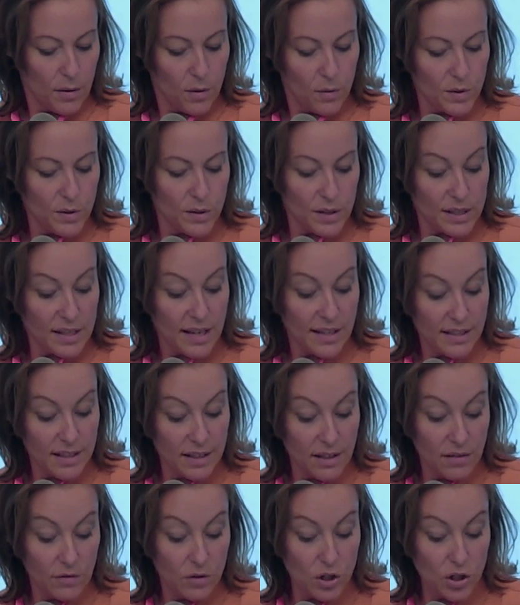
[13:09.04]
was this
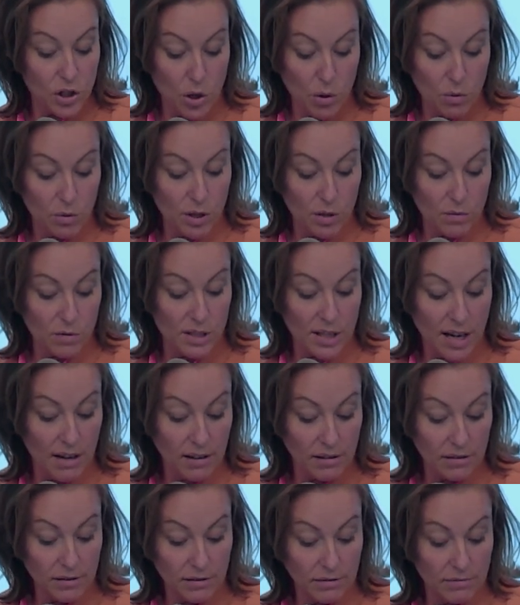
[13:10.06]
idea of show, don't
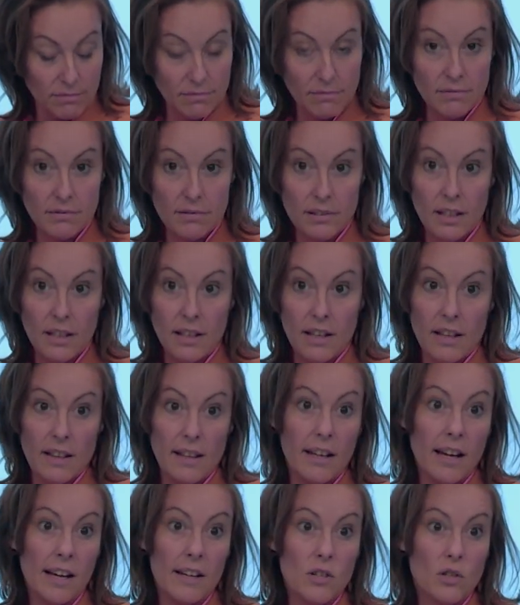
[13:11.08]
tell,
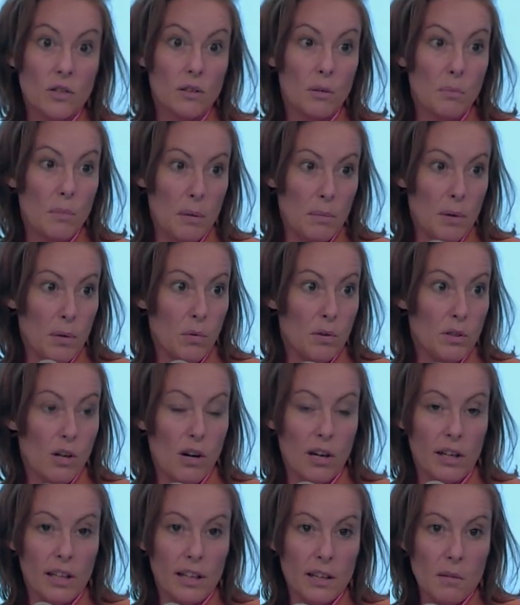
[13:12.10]
that actually maybe we're
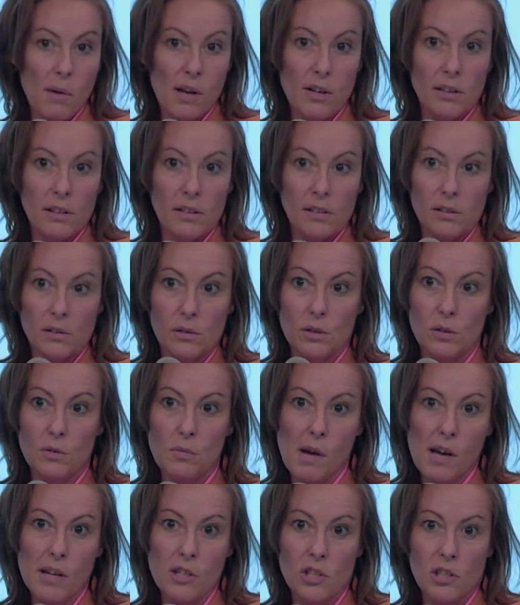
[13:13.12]
talking about it a little too
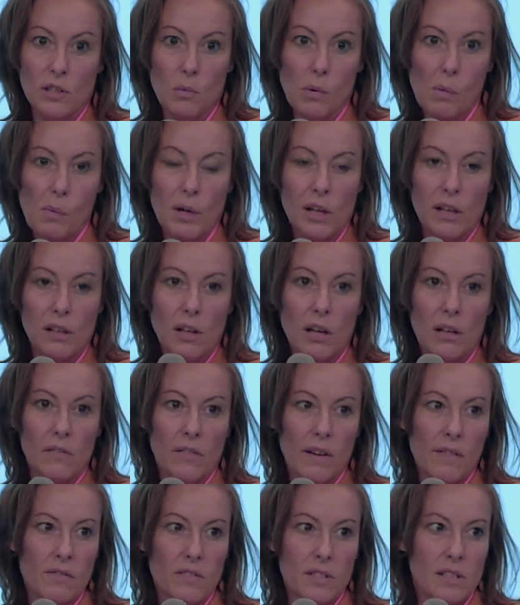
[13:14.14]
much, and we're putting a lot
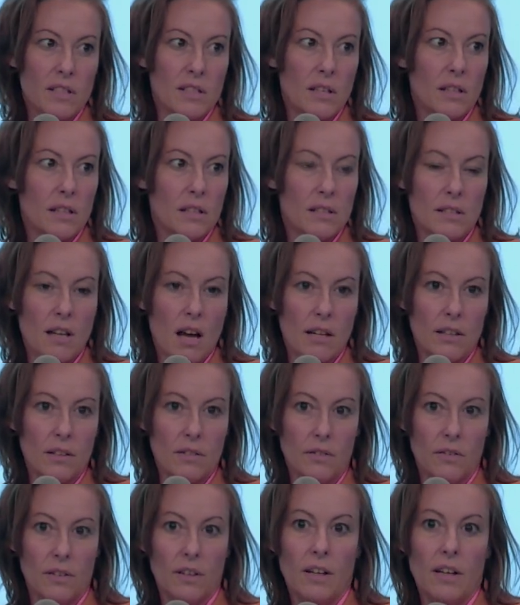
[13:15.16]
of emphasis on this kind
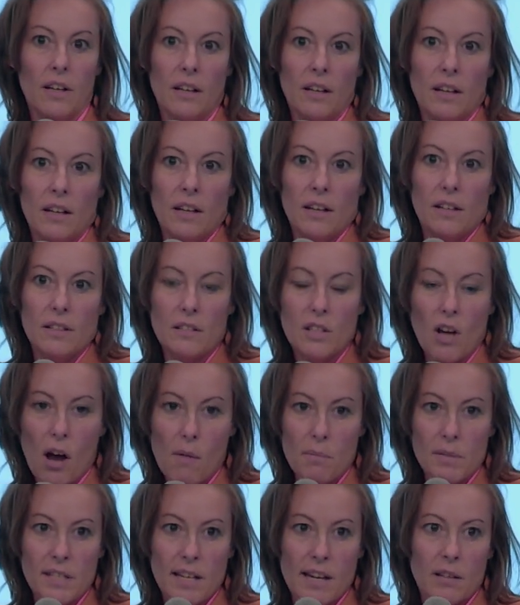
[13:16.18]
of
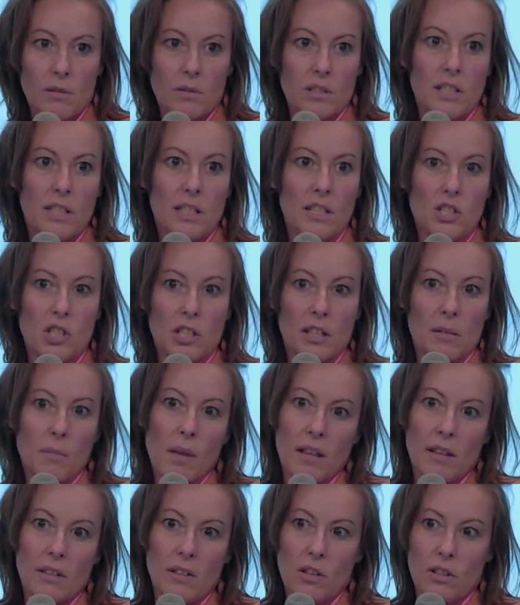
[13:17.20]
top-down teaching
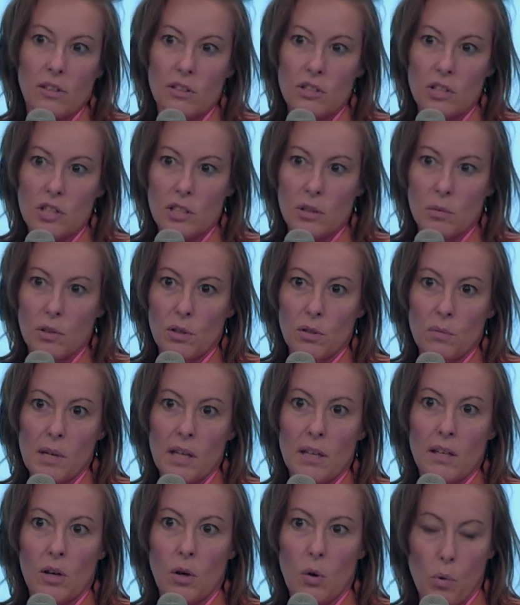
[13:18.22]
methodology where you
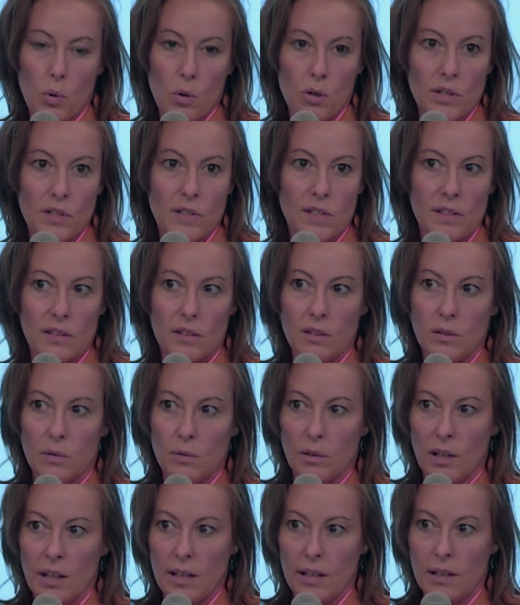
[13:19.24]
make a course and
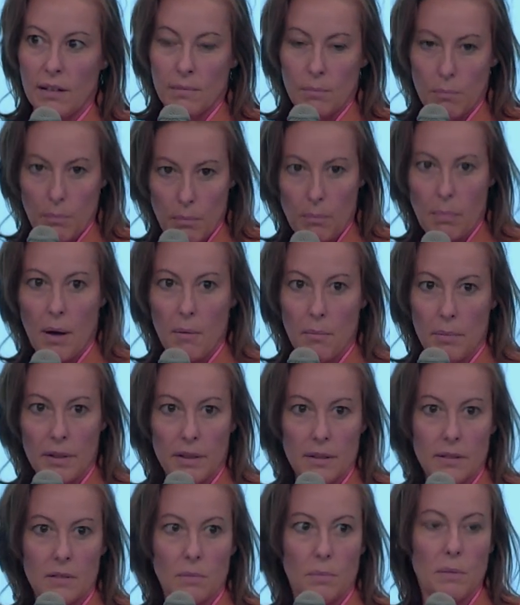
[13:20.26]
you like pump it
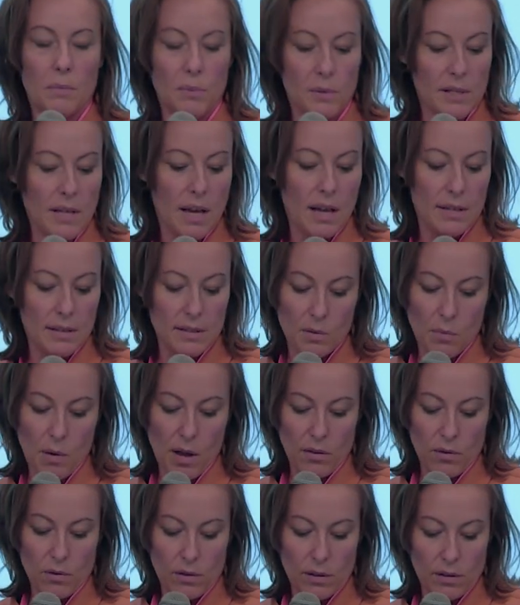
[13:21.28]
into people's heads
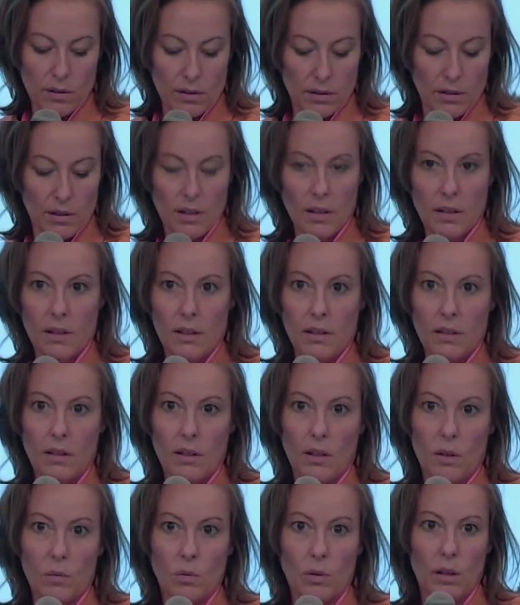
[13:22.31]
rather than,
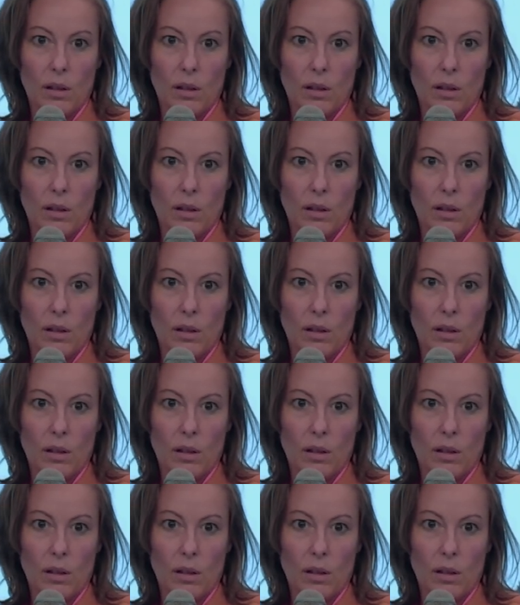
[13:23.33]
you know,